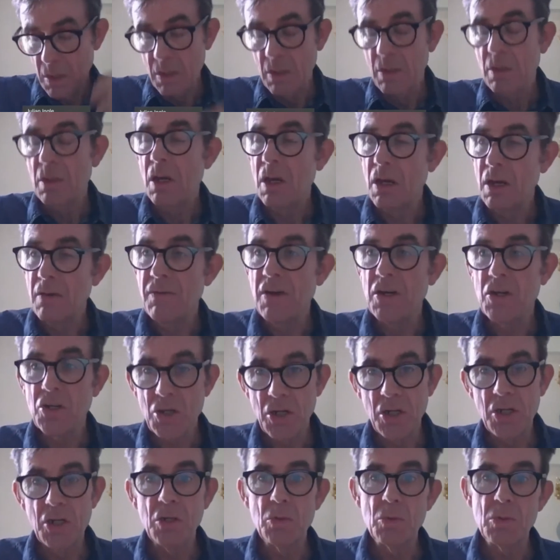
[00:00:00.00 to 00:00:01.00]
and eventually
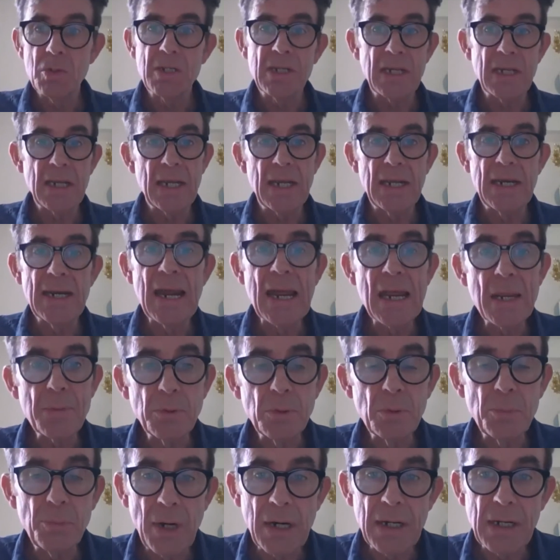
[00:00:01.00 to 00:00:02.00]
you will see enable
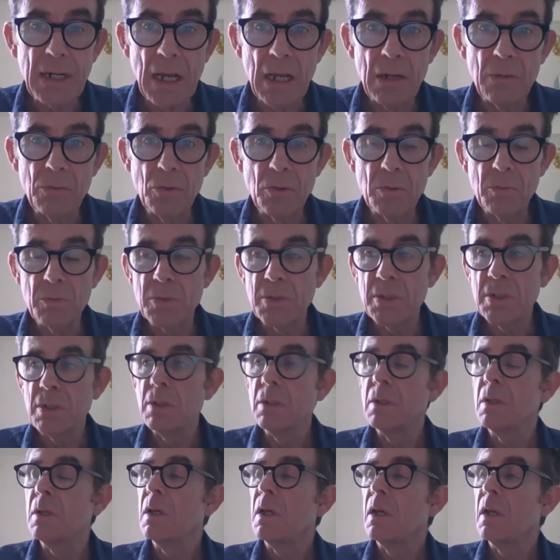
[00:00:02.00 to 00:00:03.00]
breakout rooms,
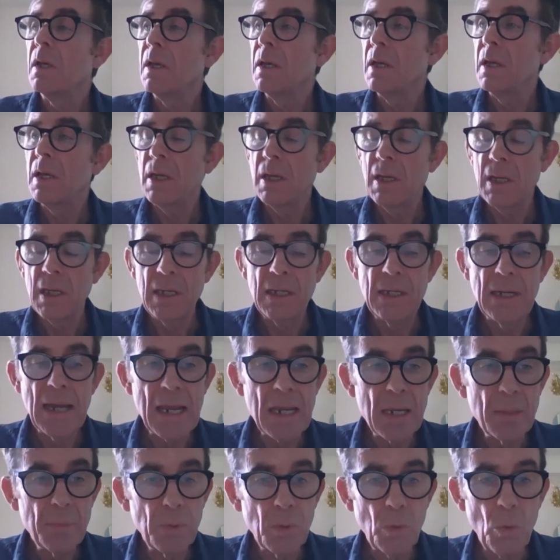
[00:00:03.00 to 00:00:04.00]

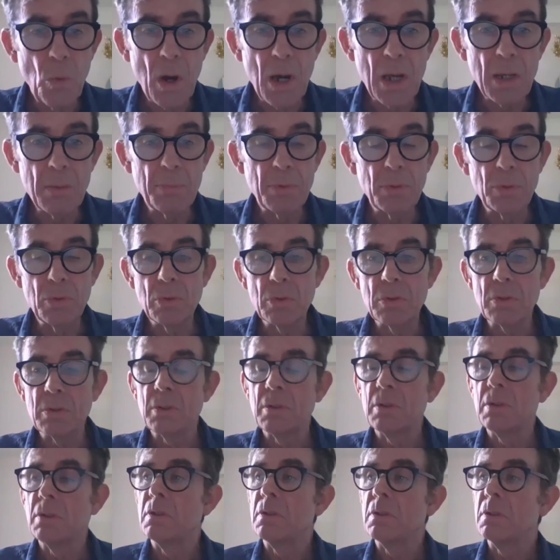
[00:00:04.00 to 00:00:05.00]
enable whiteboard,
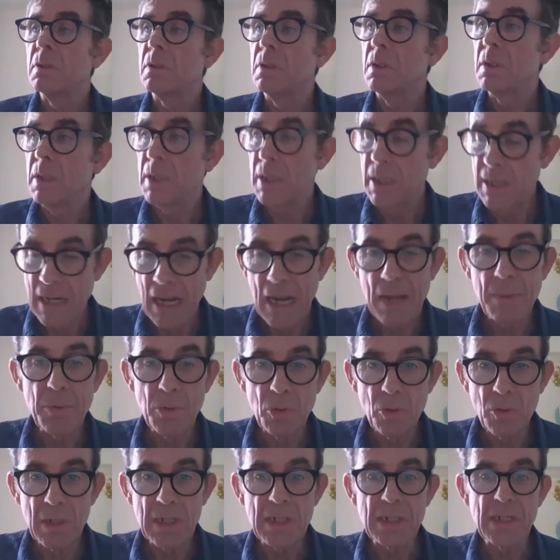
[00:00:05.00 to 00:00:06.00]
enable
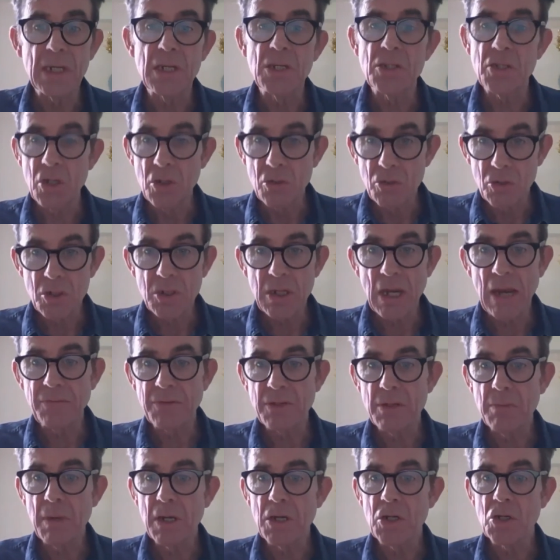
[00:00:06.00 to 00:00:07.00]
all these things. So you just have to
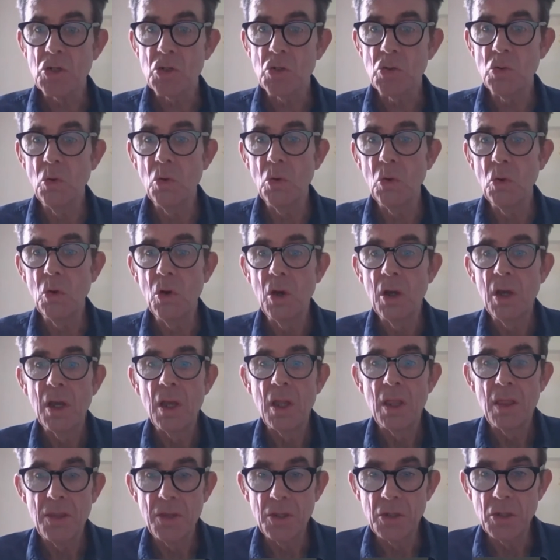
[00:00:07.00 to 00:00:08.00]
make sure
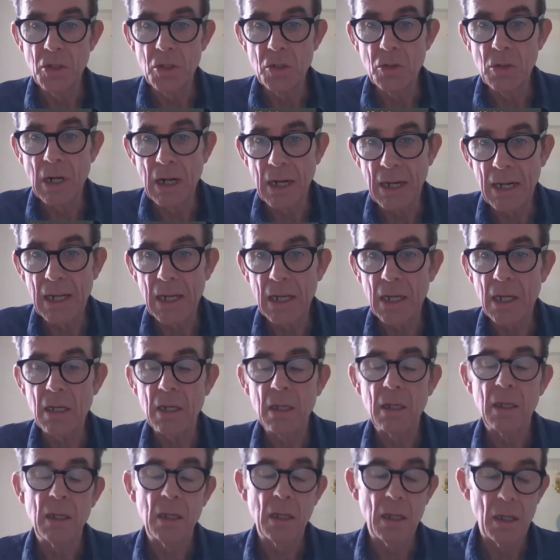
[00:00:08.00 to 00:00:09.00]
that you click
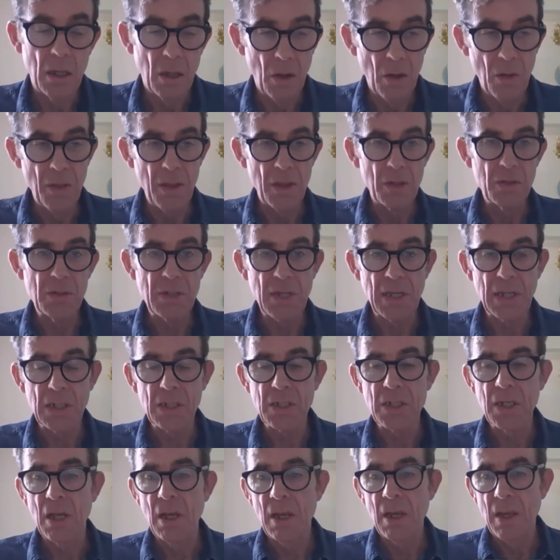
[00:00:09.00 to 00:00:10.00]
on those
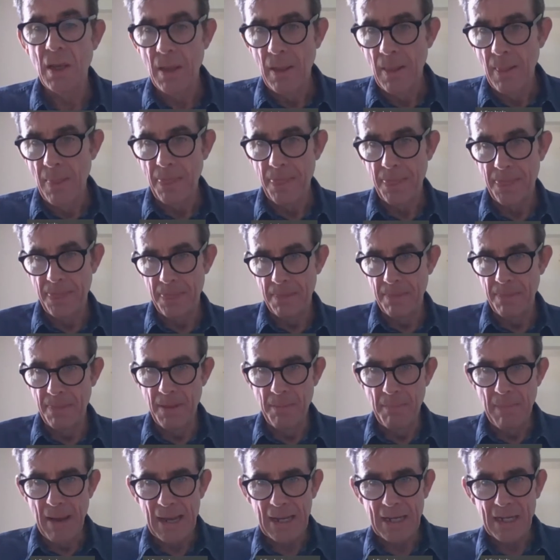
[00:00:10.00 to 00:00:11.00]
things. The
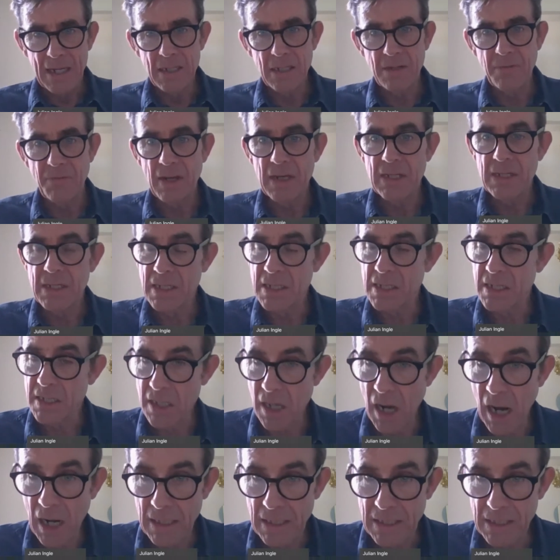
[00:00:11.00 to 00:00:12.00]
Mac interface is
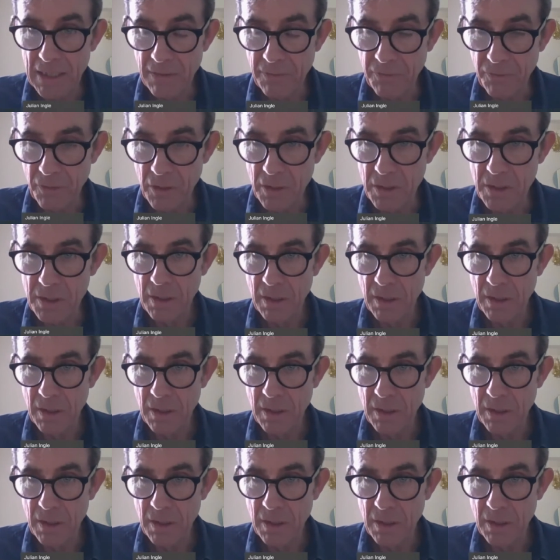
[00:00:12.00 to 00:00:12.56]
slightly different